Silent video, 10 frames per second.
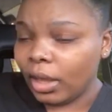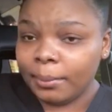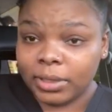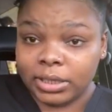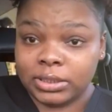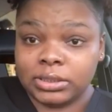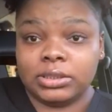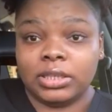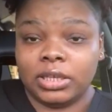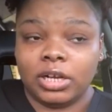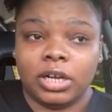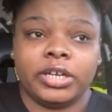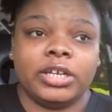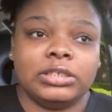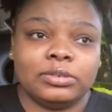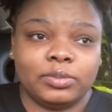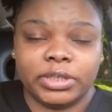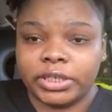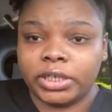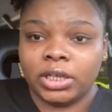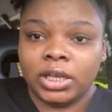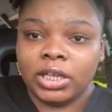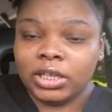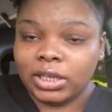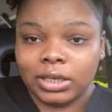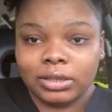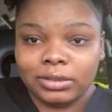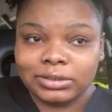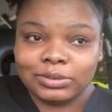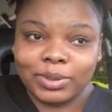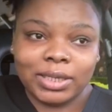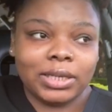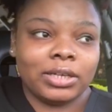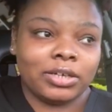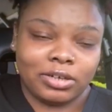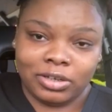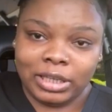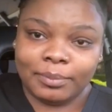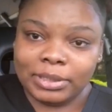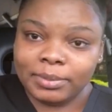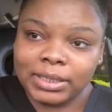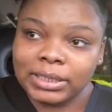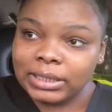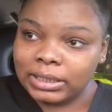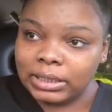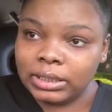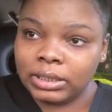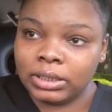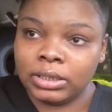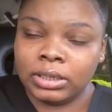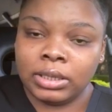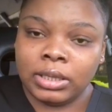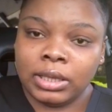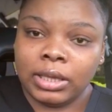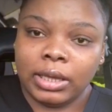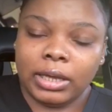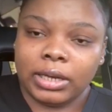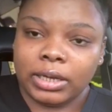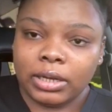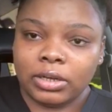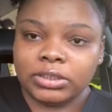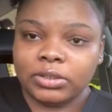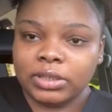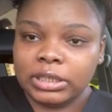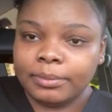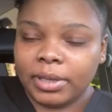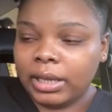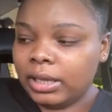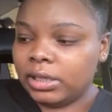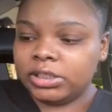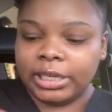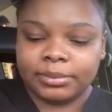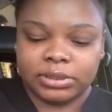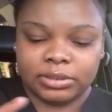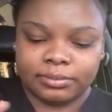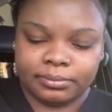because there are nights where you get a little sweaty under all that PPE. And I also keep a chapstick.